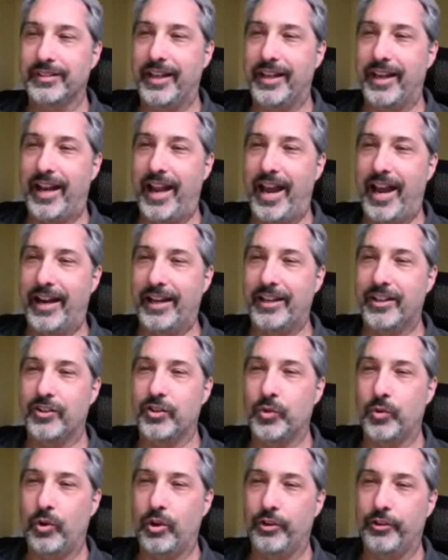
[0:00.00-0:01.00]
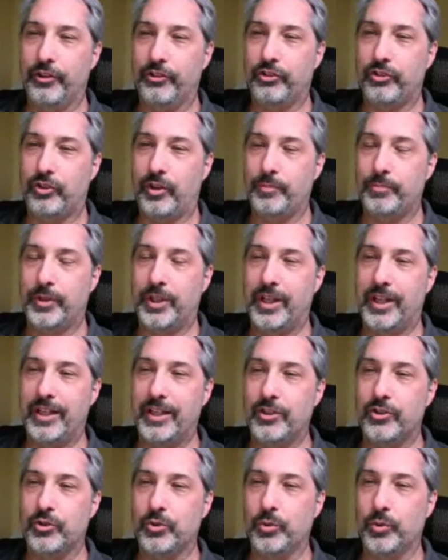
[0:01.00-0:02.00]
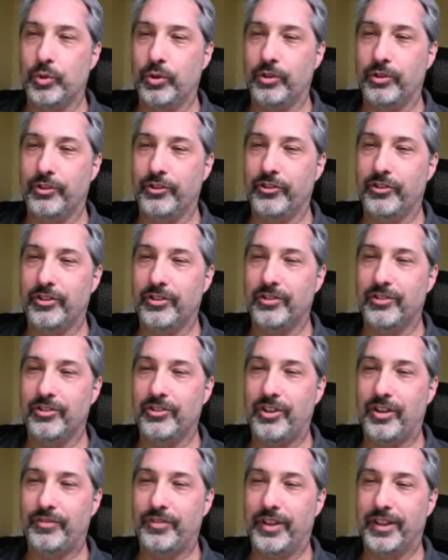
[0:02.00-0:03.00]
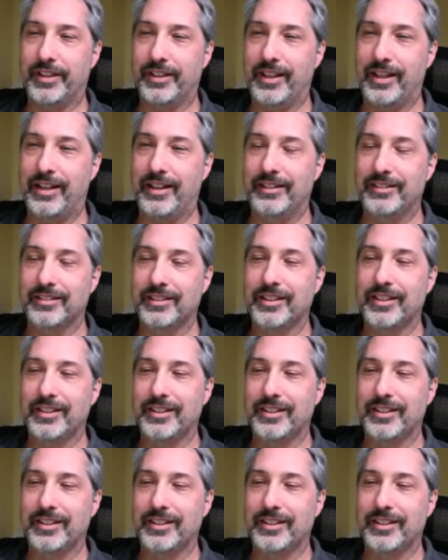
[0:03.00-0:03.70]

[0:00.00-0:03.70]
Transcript: get added to all the ScriptKitty tools and stuff like that.